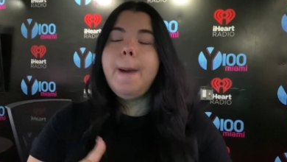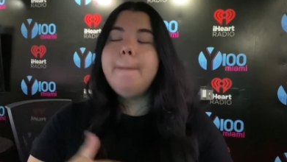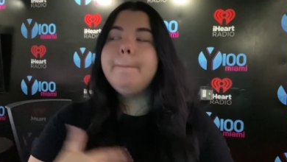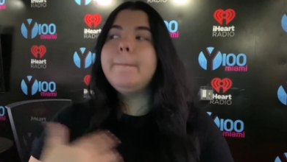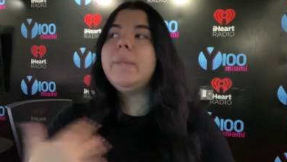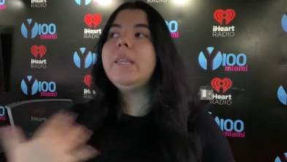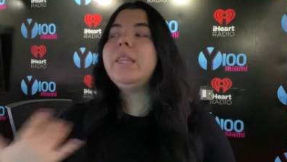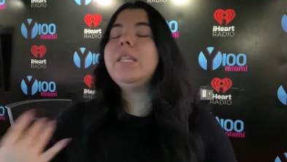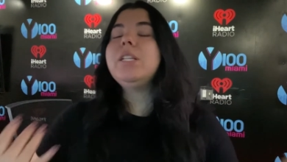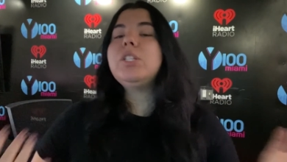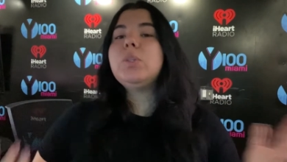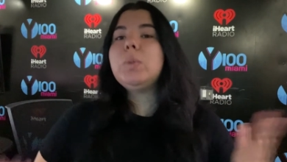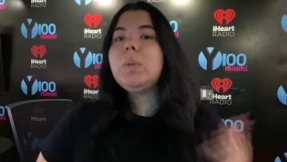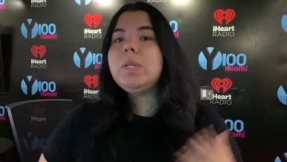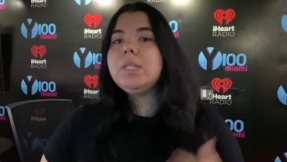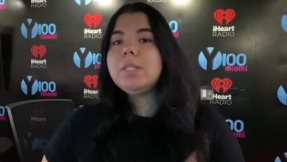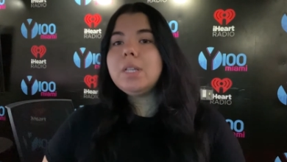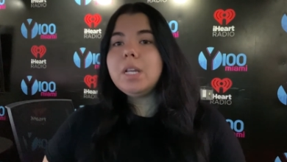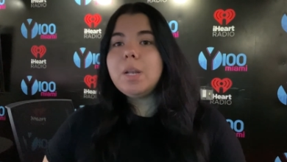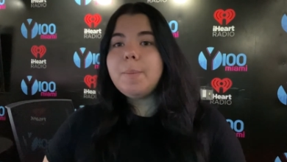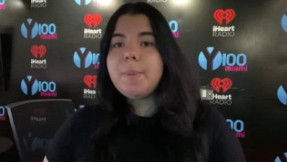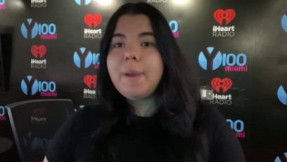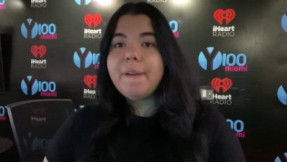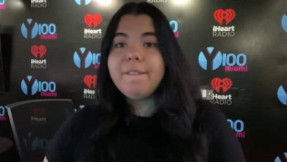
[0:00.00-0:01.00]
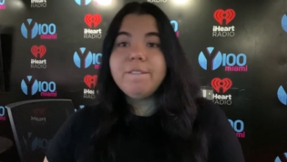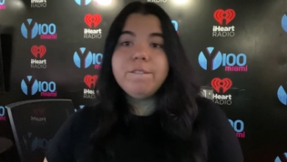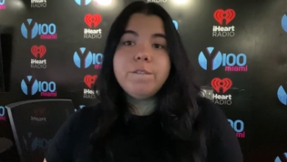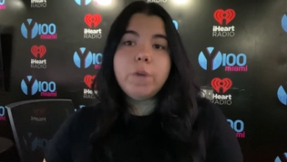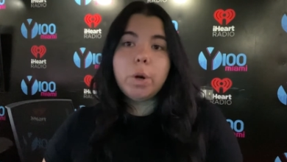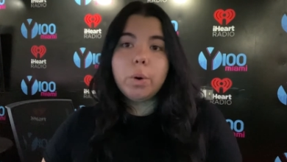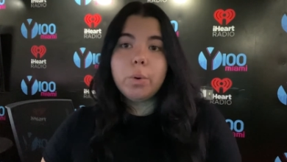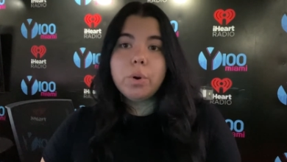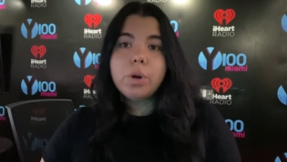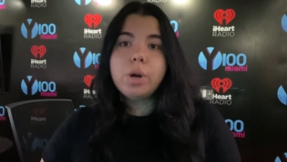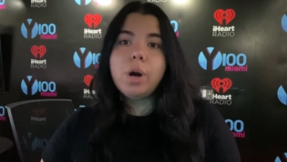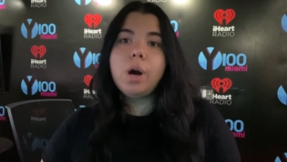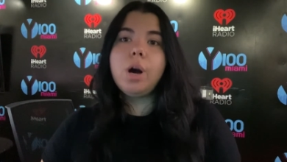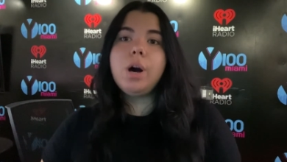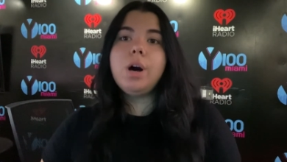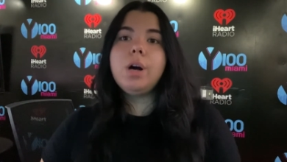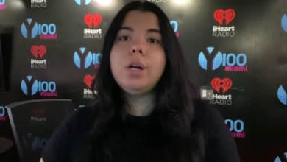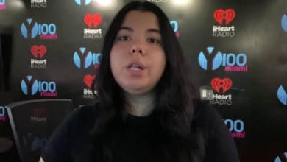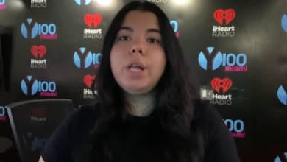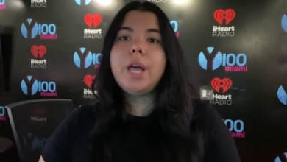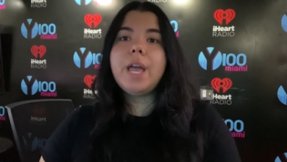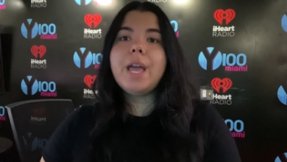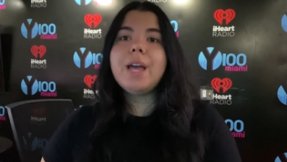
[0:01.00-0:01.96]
but this one's gonna be a phone call,